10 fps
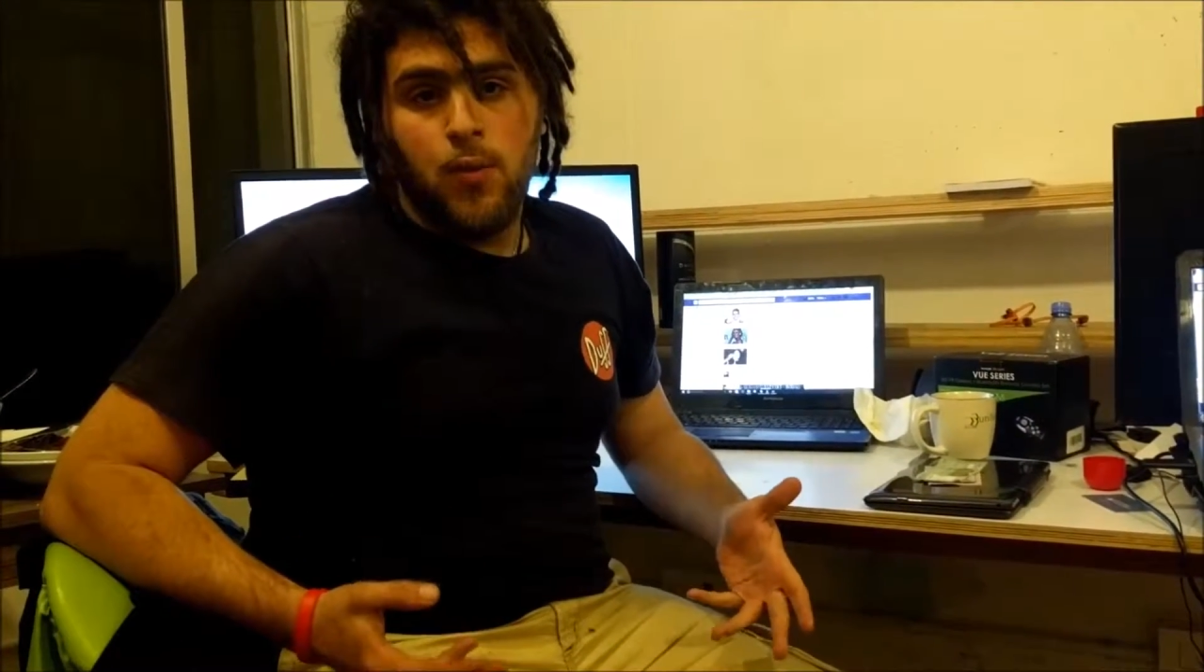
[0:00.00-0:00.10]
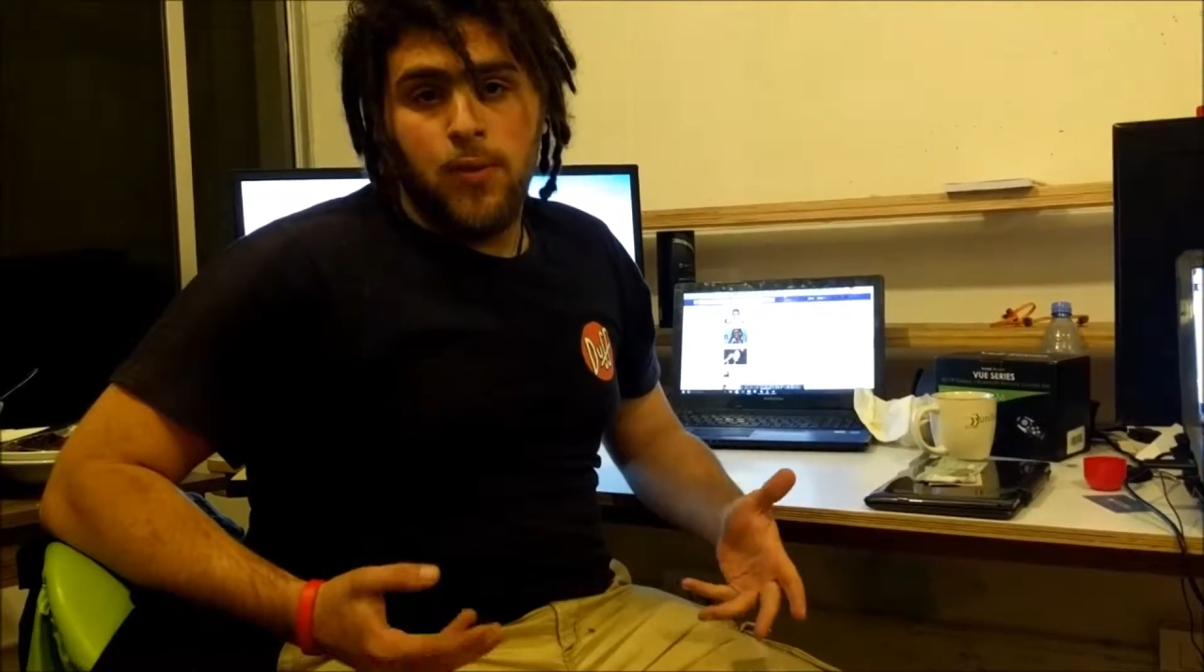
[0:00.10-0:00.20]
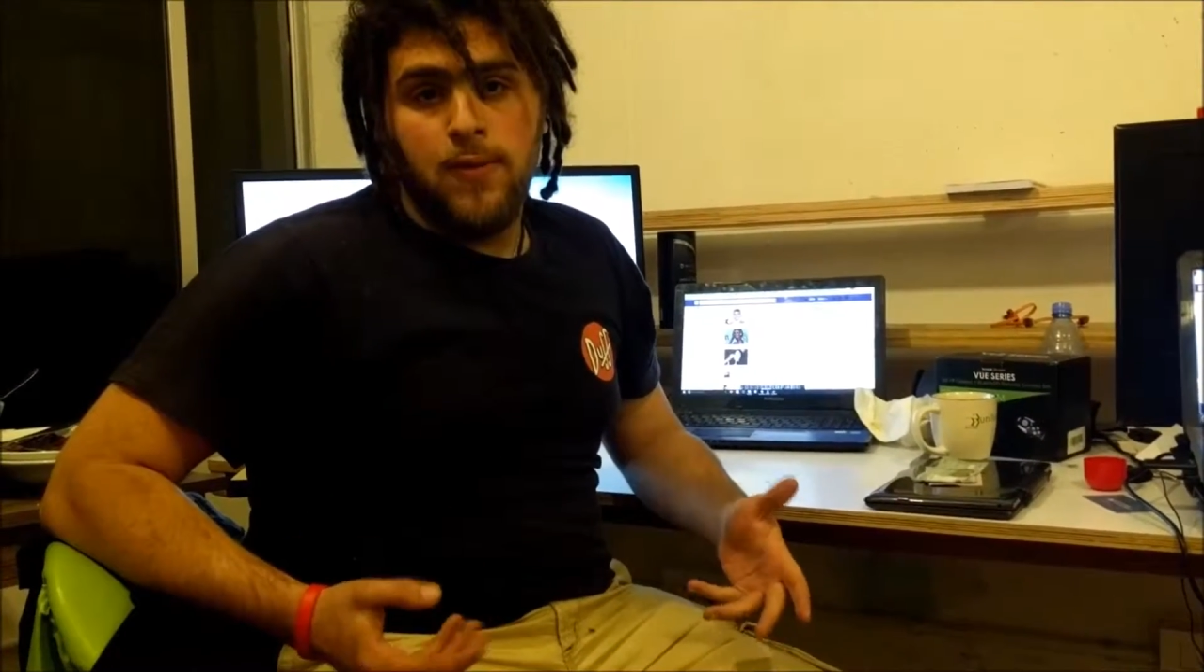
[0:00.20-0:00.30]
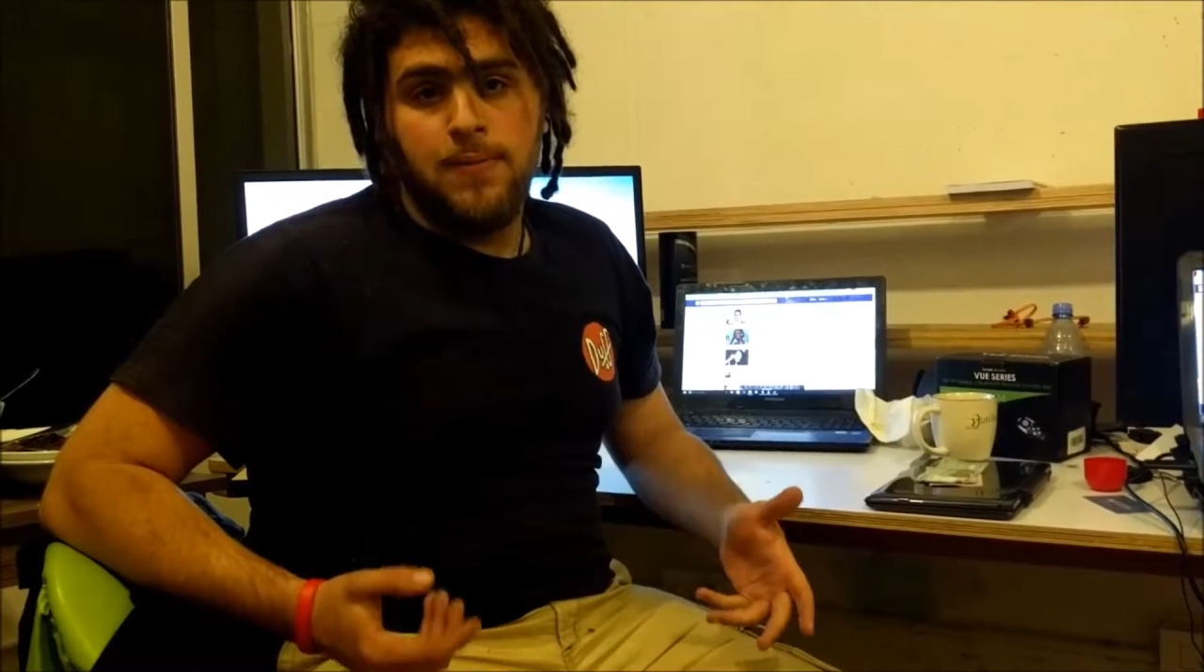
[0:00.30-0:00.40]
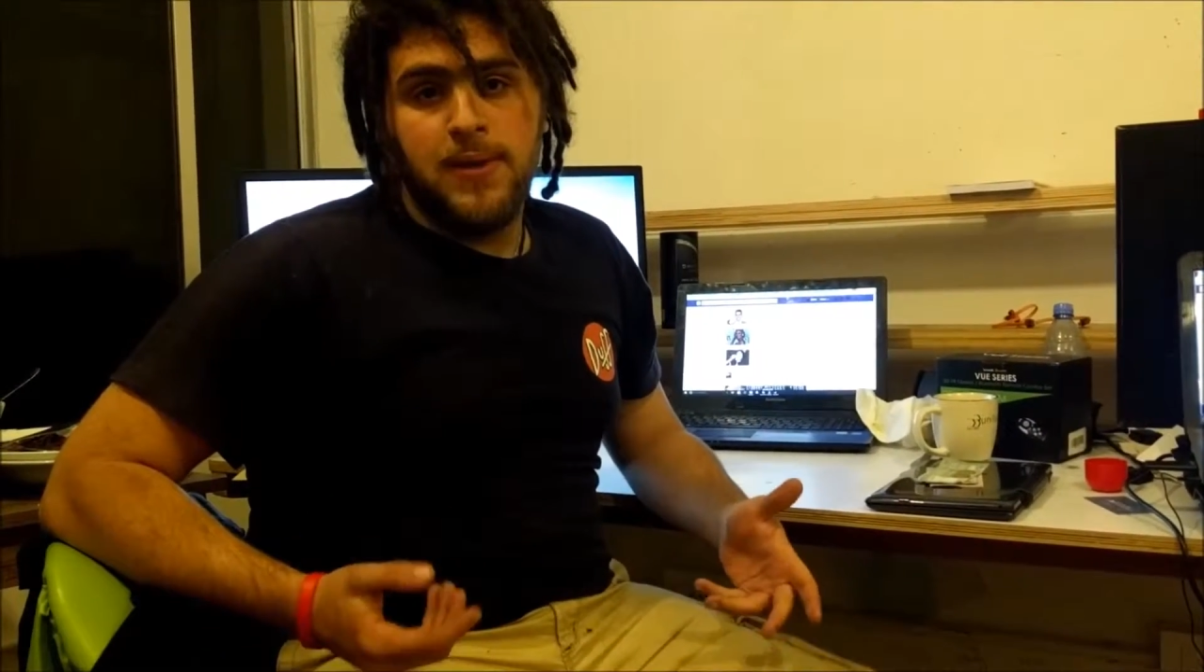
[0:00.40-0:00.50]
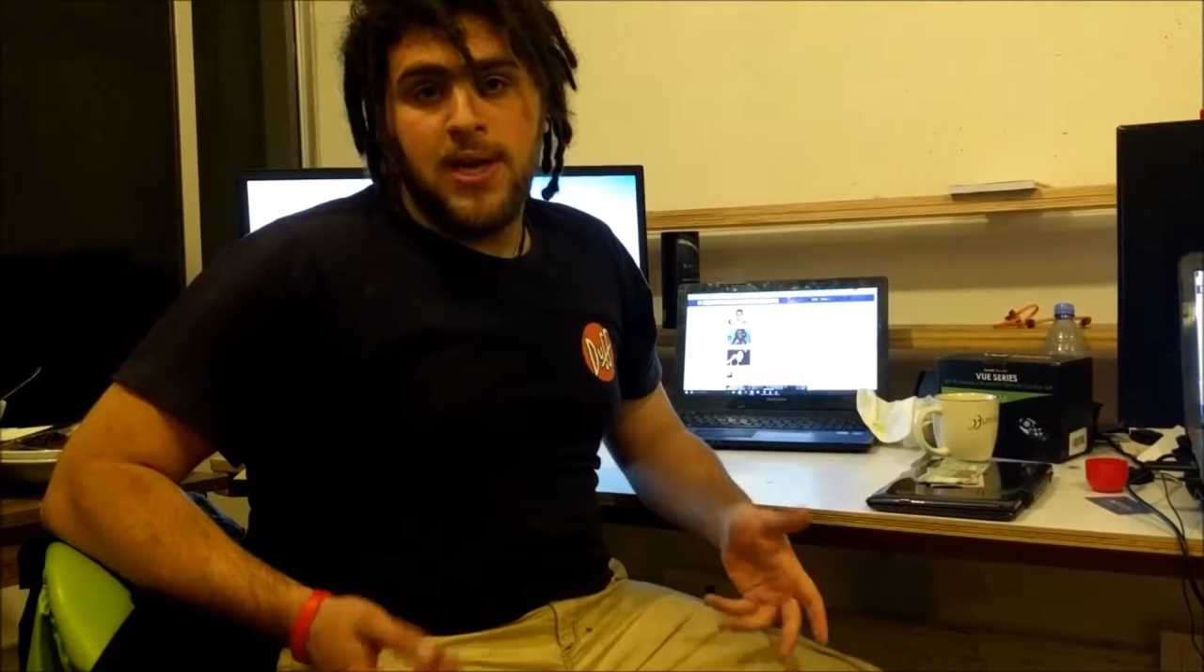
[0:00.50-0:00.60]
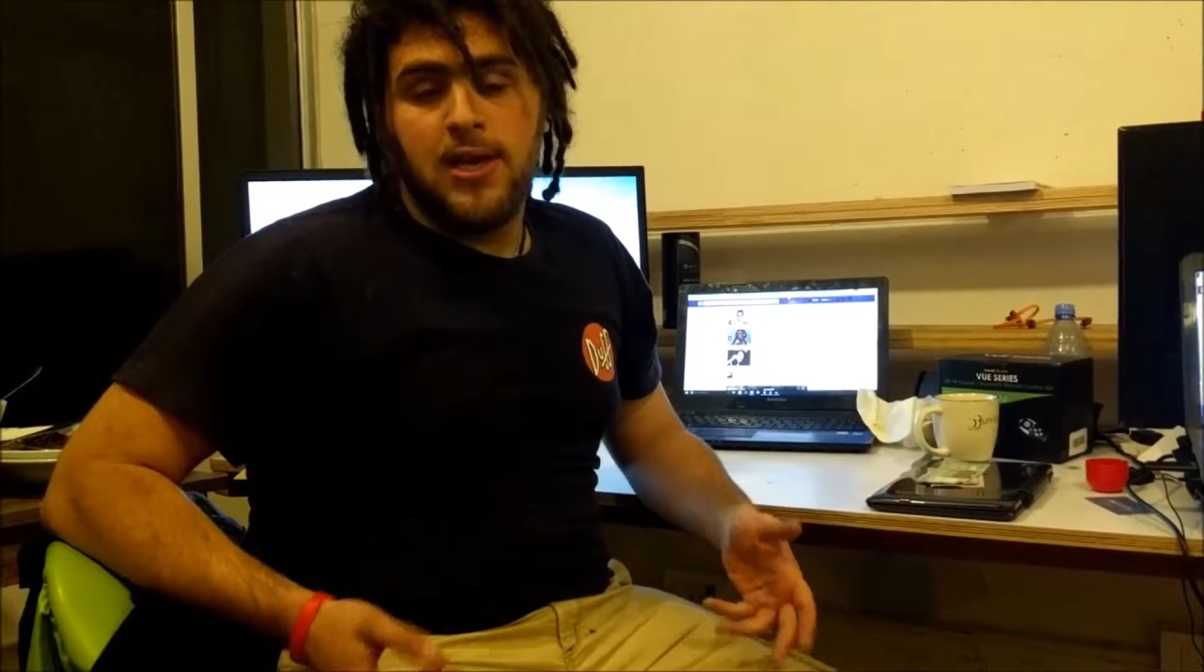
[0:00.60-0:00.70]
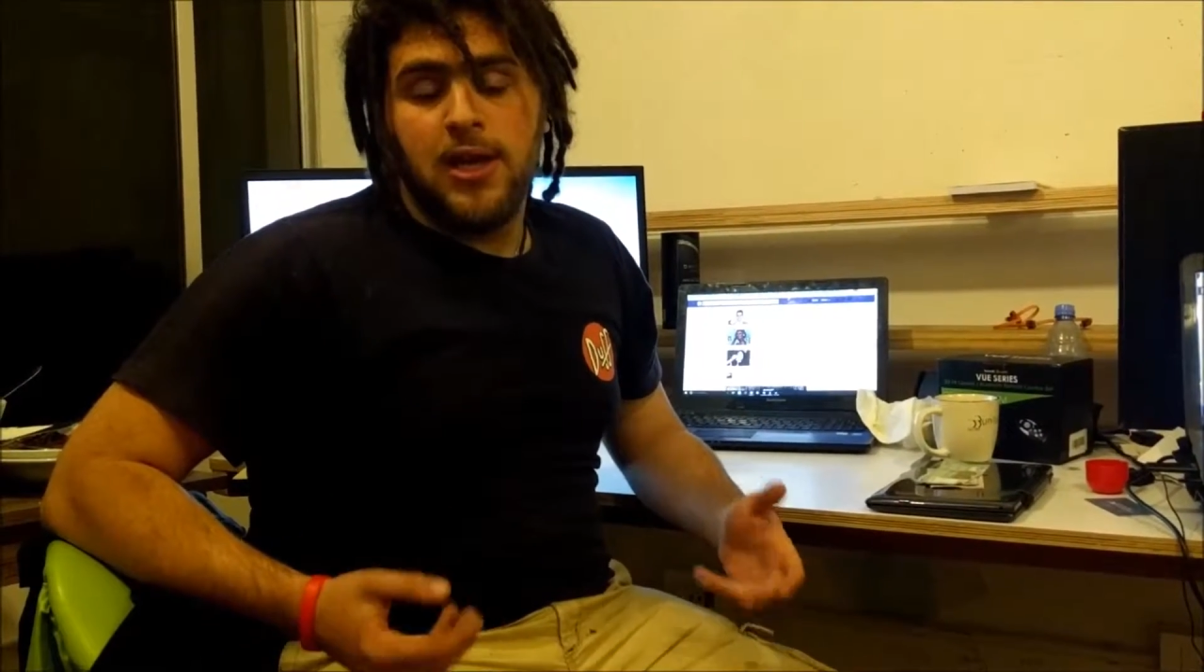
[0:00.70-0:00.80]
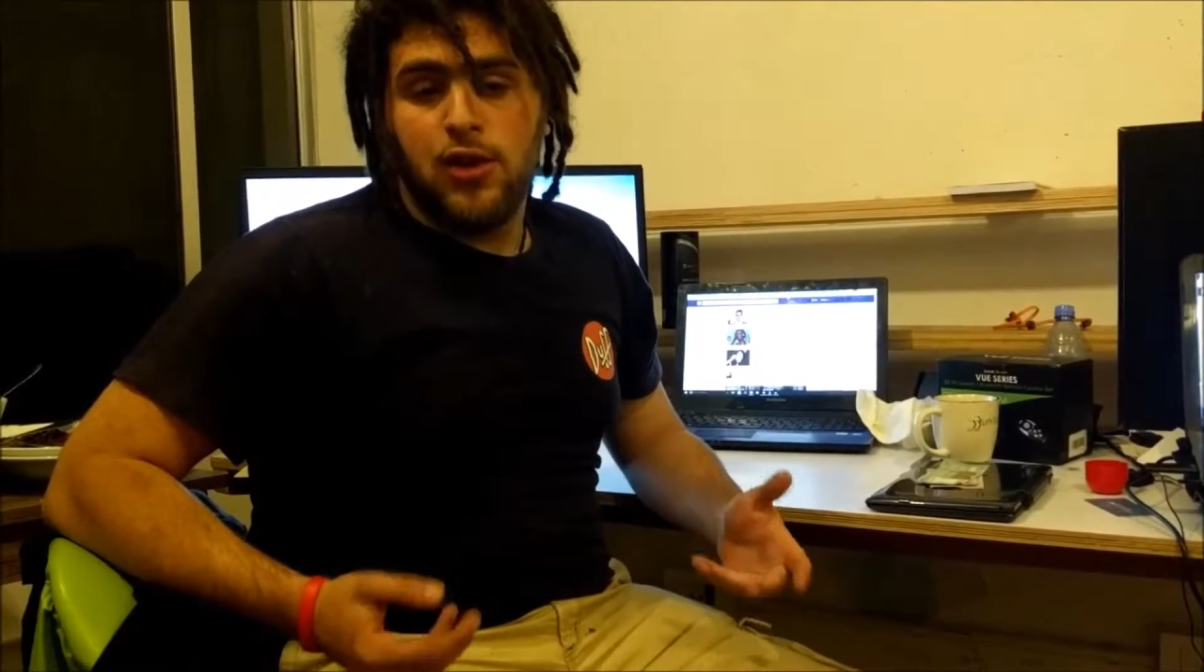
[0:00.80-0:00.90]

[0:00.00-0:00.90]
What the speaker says: we will be gaining